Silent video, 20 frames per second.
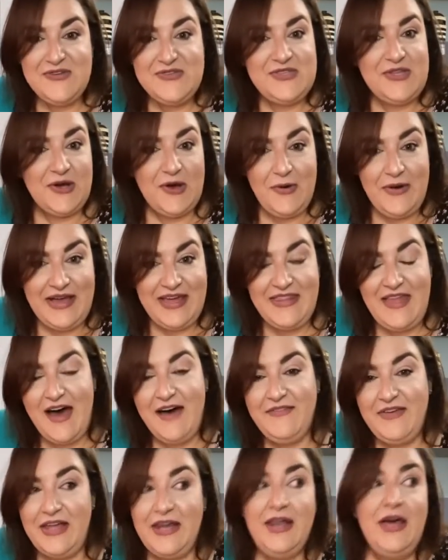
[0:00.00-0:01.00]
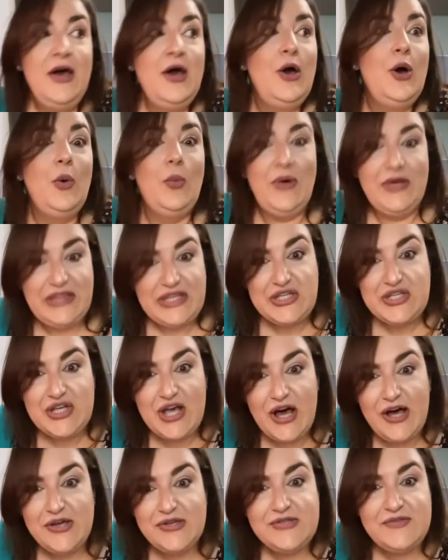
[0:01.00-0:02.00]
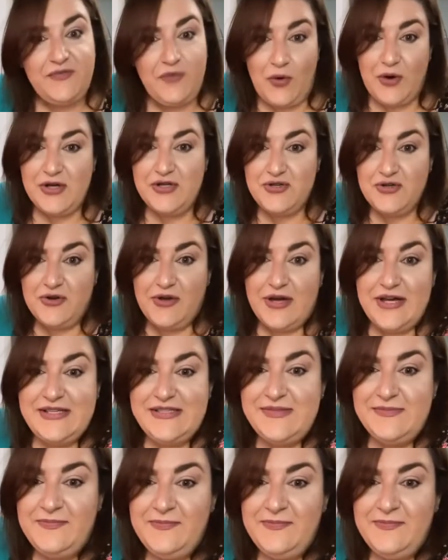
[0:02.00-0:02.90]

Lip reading: and they're going in the oven with the shells, 400 degrees.